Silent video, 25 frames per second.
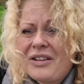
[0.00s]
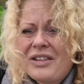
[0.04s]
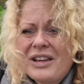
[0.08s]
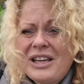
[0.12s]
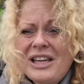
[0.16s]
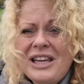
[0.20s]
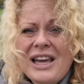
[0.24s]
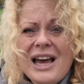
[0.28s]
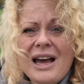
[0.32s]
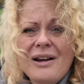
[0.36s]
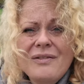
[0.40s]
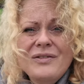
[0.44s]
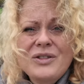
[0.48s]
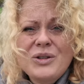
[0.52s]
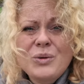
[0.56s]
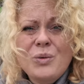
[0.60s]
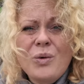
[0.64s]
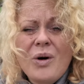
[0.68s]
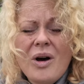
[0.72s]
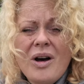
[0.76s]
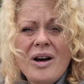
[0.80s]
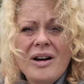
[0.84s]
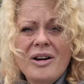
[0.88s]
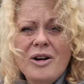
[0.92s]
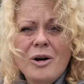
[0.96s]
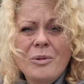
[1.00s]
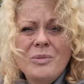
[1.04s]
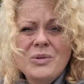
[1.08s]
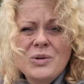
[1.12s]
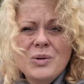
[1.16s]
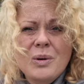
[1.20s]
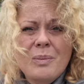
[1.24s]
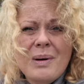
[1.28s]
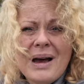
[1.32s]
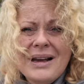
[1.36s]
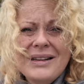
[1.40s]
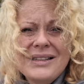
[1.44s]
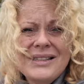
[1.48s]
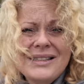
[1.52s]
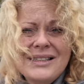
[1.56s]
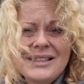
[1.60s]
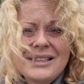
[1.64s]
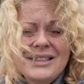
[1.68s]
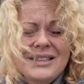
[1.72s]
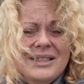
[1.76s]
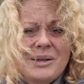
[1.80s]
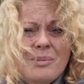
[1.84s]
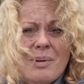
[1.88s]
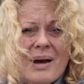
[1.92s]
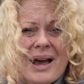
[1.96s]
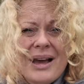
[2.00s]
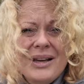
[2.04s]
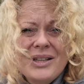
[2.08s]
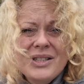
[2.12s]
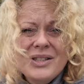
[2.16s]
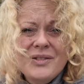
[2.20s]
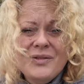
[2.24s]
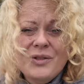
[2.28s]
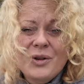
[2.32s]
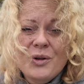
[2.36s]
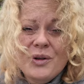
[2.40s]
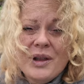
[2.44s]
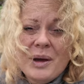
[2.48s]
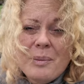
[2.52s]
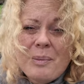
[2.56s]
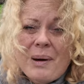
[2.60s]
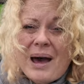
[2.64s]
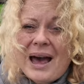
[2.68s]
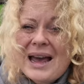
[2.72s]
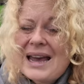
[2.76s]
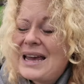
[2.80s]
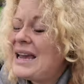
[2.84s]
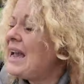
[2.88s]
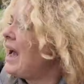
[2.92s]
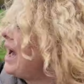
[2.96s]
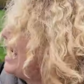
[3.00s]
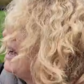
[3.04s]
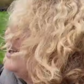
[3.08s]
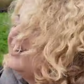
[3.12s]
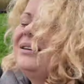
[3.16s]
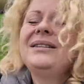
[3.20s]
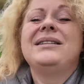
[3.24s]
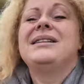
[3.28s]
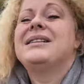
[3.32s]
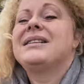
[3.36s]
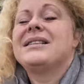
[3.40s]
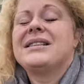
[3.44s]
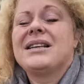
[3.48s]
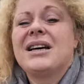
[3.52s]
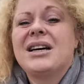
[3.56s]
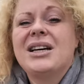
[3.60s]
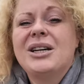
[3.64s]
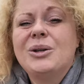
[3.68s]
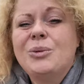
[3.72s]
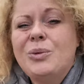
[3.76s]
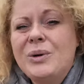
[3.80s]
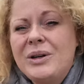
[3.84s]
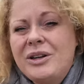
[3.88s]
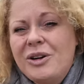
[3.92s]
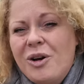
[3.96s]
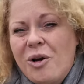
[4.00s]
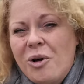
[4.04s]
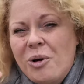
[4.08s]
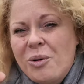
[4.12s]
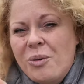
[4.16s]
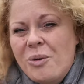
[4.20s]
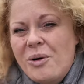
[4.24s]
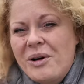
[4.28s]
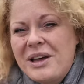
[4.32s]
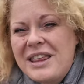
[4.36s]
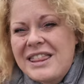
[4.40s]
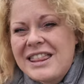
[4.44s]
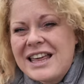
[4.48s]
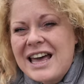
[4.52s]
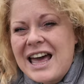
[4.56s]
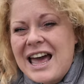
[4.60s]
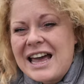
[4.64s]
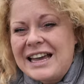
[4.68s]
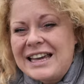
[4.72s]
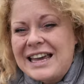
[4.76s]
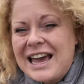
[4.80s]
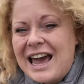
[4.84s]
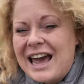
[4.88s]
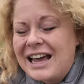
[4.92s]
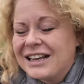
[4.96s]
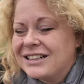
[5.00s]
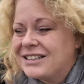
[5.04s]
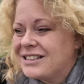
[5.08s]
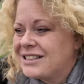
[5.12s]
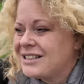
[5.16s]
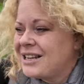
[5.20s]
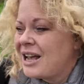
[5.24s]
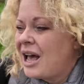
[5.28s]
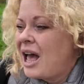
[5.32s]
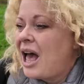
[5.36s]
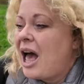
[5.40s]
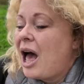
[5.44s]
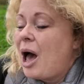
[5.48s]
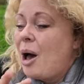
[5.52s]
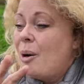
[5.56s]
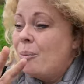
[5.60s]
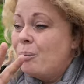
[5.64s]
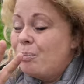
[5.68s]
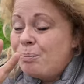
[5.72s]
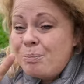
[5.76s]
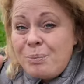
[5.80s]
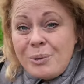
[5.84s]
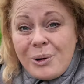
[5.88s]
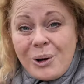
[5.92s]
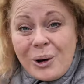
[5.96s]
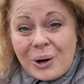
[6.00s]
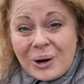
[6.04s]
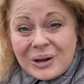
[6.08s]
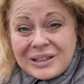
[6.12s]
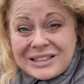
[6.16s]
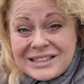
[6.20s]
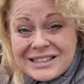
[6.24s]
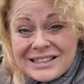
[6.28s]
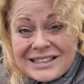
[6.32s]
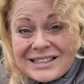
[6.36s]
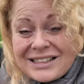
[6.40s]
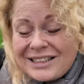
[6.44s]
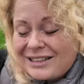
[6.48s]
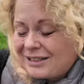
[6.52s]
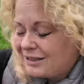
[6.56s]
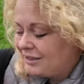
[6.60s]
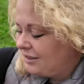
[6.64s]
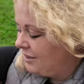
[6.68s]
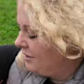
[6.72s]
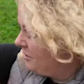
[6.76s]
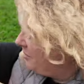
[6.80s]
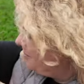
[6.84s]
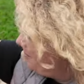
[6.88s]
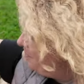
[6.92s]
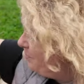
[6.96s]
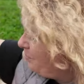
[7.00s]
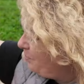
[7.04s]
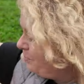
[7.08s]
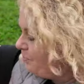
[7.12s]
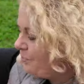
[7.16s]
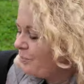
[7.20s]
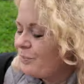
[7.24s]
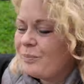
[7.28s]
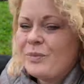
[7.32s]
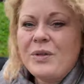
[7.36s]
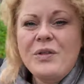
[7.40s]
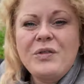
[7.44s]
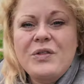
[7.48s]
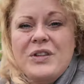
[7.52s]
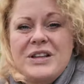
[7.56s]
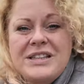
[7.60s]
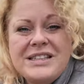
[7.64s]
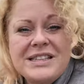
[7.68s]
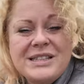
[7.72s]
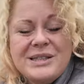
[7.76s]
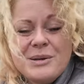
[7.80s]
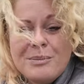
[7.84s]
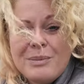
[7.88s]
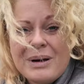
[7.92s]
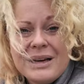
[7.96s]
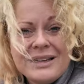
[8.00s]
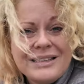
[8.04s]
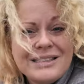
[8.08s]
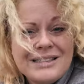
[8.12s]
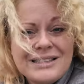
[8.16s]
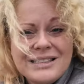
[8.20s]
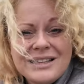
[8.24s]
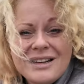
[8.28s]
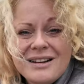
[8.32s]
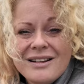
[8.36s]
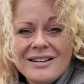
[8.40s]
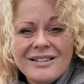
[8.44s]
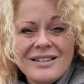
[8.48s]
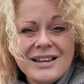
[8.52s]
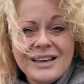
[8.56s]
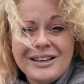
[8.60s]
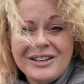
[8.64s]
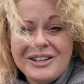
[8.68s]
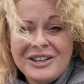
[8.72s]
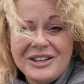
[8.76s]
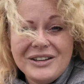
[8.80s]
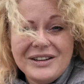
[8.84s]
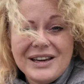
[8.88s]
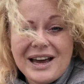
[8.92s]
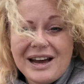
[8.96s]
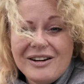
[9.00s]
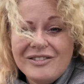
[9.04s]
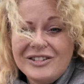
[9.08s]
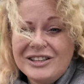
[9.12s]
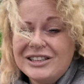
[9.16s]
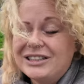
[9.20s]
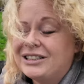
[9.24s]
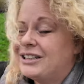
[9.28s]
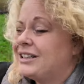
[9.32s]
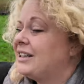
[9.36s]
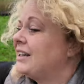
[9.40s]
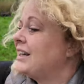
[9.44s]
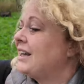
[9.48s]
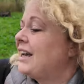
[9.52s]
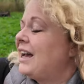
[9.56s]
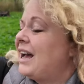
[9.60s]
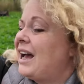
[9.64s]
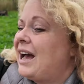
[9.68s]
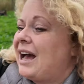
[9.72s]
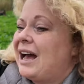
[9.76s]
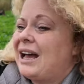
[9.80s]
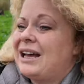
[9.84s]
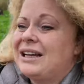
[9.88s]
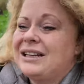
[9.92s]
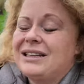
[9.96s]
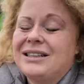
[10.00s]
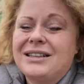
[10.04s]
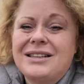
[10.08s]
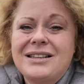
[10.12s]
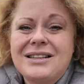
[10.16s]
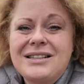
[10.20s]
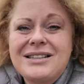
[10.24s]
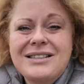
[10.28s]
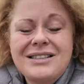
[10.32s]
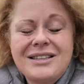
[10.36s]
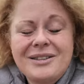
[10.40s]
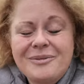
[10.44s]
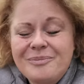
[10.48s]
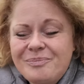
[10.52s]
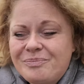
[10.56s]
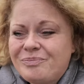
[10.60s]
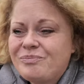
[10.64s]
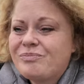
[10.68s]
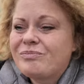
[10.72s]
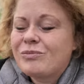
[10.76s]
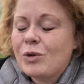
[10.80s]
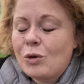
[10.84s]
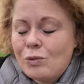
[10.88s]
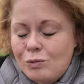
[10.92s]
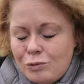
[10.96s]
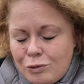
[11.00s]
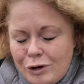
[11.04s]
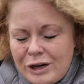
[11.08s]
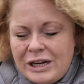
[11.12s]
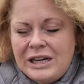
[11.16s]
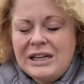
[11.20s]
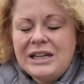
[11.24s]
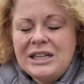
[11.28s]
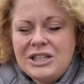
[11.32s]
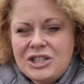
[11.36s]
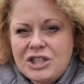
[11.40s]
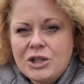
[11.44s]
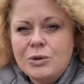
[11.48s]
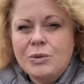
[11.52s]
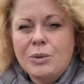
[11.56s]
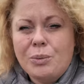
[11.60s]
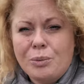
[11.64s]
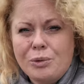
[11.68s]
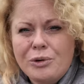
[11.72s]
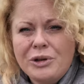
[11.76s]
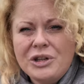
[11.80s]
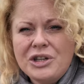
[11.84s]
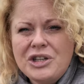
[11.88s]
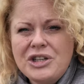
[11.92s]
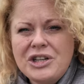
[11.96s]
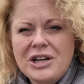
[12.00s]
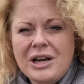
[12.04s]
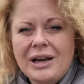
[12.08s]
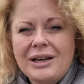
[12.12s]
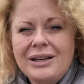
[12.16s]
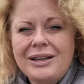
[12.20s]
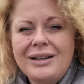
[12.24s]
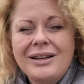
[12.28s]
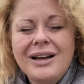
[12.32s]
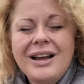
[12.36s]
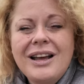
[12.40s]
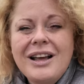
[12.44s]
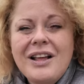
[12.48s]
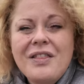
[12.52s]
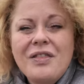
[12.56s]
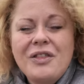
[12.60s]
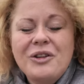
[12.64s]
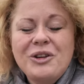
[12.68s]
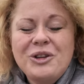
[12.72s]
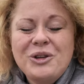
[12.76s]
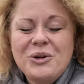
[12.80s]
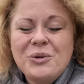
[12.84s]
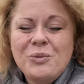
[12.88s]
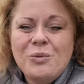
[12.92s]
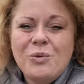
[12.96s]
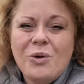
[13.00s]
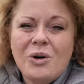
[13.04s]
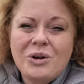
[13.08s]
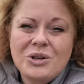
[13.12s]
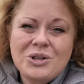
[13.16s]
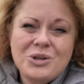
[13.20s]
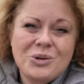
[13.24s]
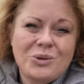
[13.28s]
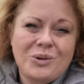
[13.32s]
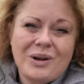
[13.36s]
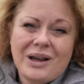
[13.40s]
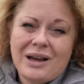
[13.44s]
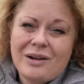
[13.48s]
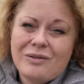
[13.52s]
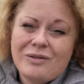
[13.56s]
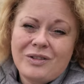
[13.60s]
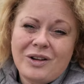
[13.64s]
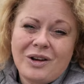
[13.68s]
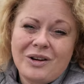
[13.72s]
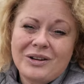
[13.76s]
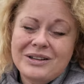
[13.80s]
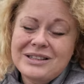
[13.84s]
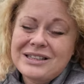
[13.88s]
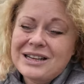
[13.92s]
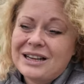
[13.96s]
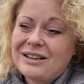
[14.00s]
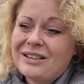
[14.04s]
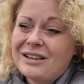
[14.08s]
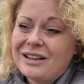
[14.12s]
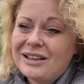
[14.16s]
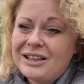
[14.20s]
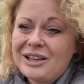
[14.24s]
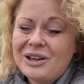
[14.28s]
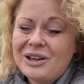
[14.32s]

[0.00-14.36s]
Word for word: I think you have to work up to about 60 pounds before they pay it out. So we're not quite there yet, but this is amazing. Thank you, Karen. And really do appreciate that you watch all our vlogs and